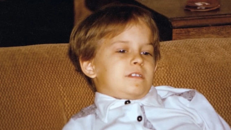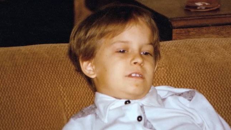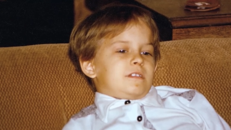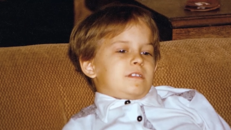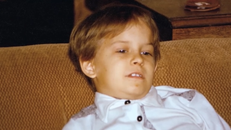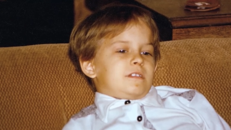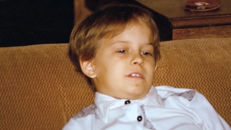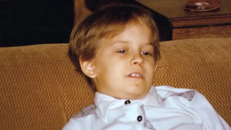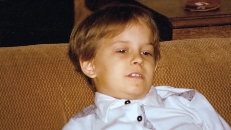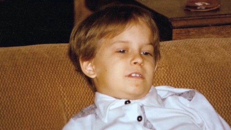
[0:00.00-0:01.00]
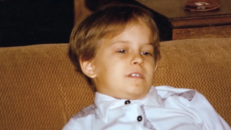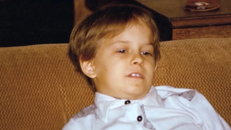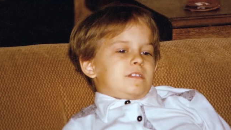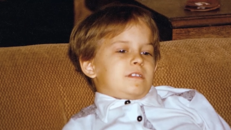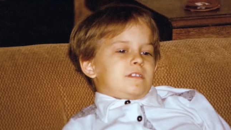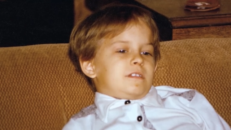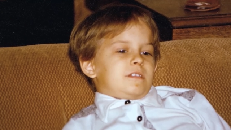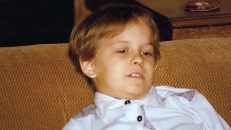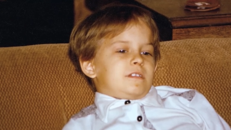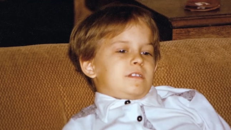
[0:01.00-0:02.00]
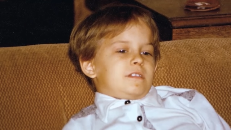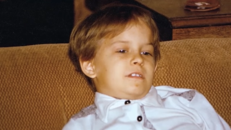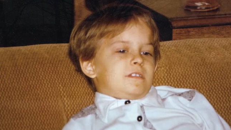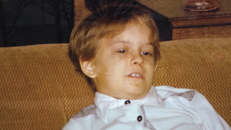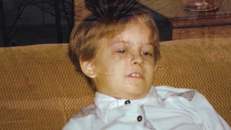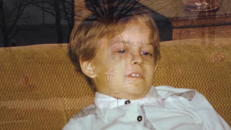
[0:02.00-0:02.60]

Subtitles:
(no one is talking)